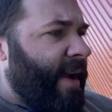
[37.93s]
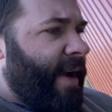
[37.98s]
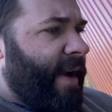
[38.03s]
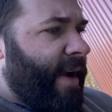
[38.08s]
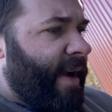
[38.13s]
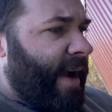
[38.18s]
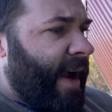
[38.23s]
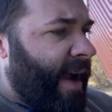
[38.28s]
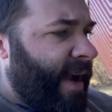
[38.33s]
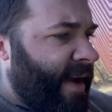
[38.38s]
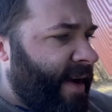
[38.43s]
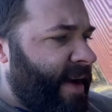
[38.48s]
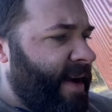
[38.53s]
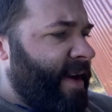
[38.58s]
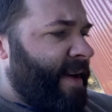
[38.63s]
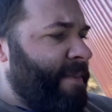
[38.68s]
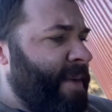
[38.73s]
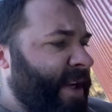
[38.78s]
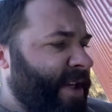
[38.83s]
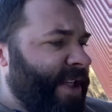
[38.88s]

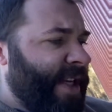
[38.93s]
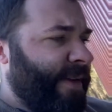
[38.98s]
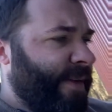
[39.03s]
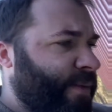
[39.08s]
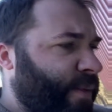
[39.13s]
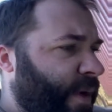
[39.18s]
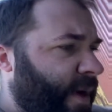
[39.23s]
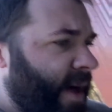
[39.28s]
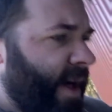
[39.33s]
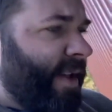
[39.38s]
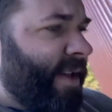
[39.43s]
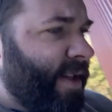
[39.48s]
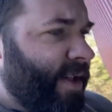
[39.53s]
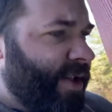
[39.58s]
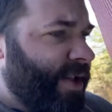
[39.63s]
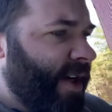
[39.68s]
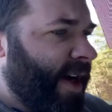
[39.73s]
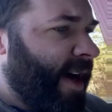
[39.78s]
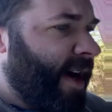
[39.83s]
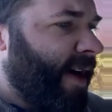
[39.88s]
mentioned I was working at this
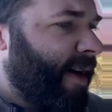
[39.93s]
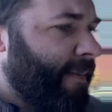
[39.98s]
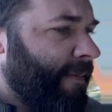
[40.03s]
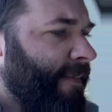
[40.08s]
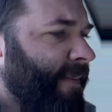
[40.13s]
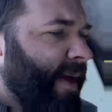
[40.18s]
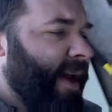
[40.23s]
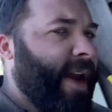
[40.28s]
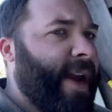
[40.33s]
job,